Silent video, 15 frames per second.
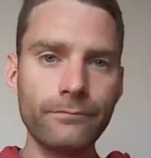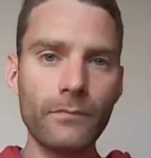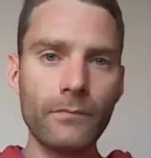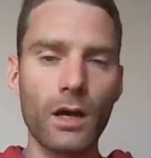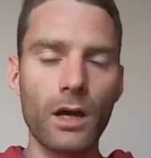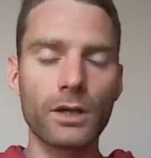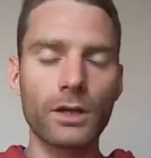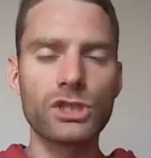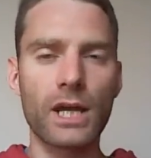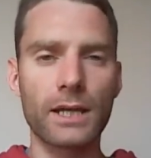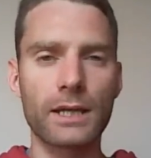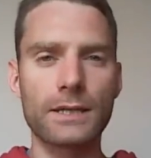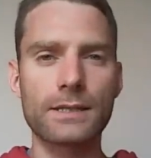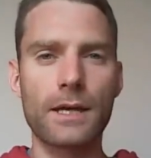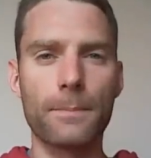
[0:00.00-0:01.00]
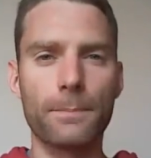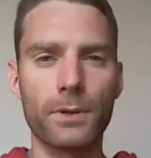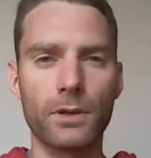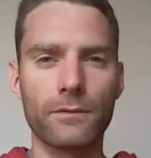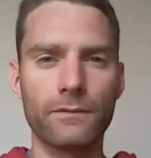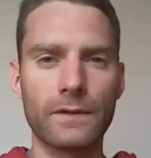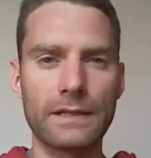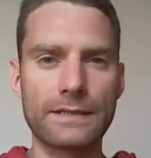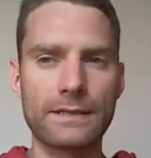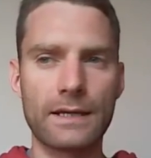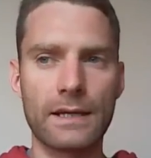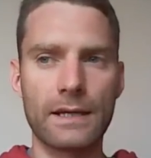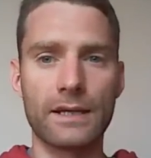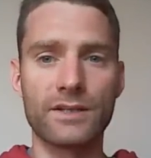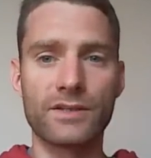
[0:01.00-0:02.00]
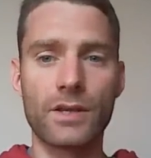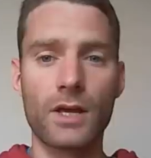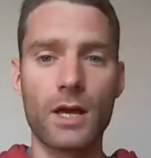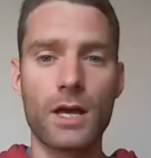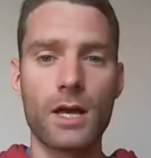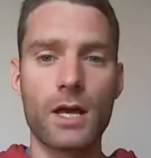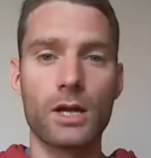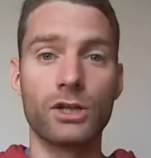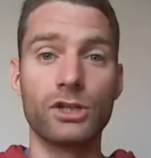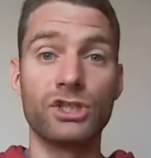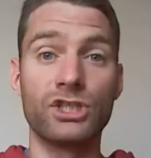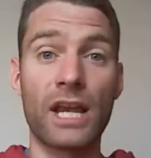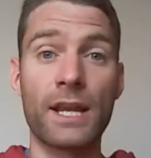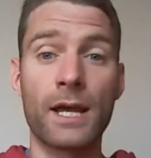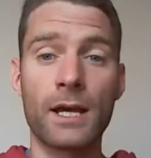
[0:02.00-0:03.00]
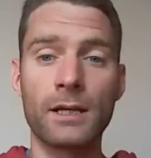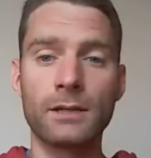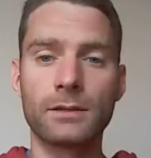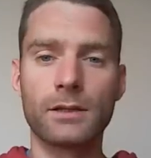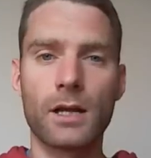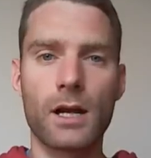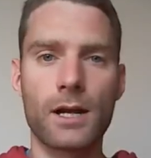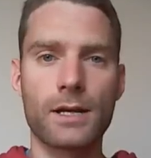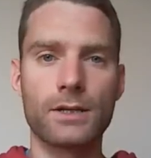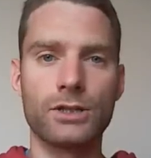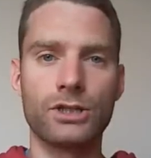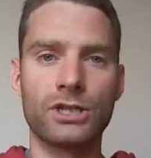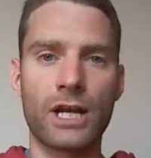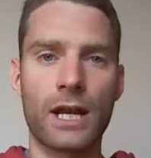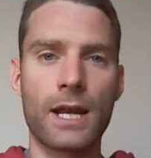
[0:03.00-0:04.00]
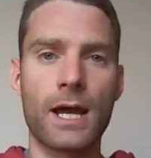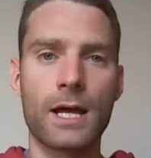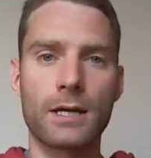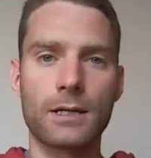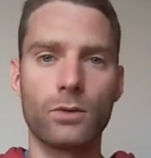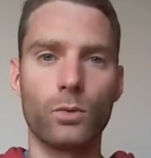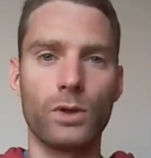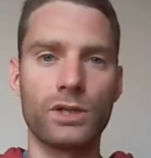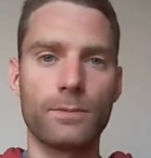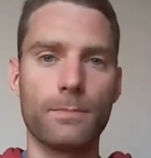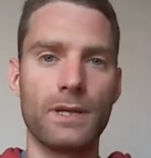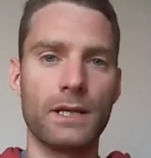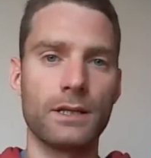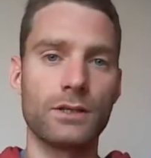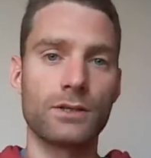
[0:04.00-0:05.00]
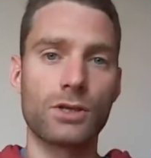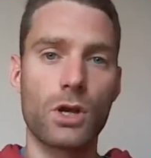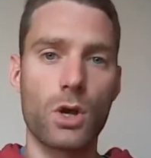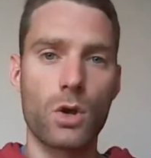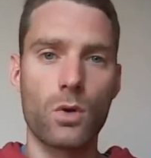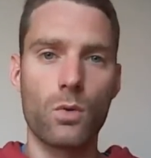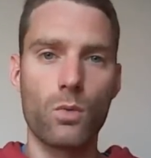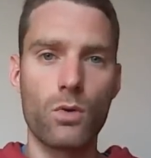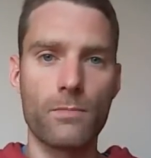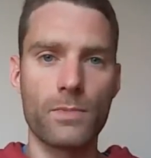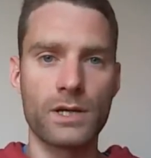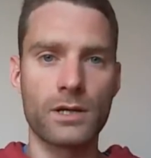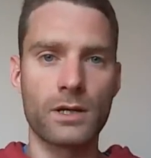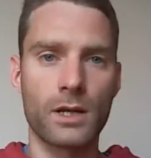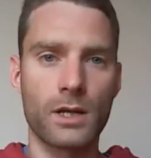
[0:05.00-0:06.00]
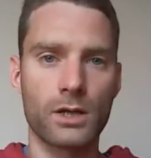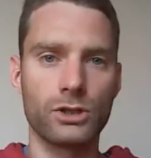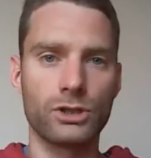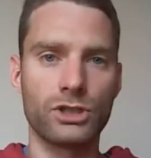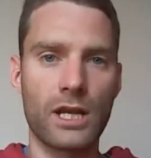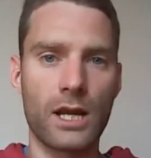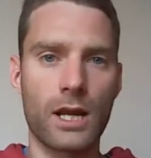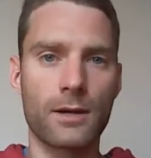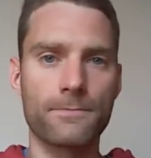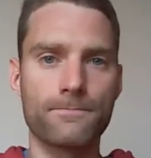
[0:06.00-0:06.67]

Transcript: A Czech example of this is žena, which means woman, žena.